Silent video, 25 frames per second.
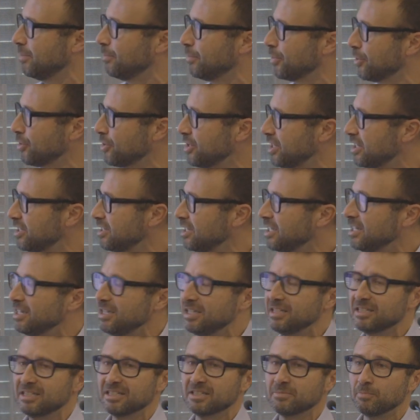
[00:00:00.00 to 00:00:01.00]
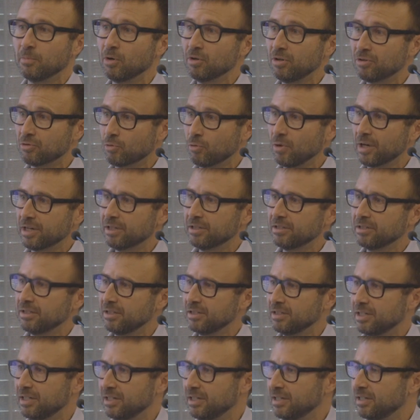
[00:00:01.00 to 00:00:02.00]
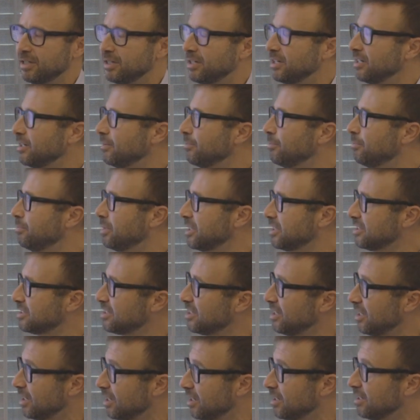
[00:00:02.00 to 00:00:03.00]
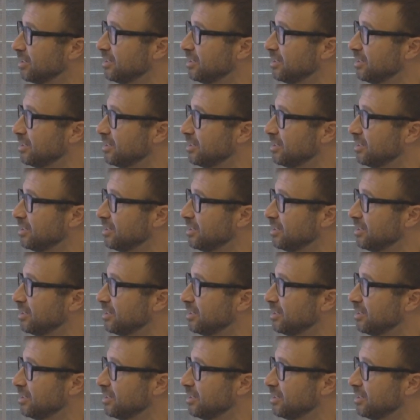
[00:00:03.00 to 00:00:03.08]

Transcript: project. It's a smaller one, but still,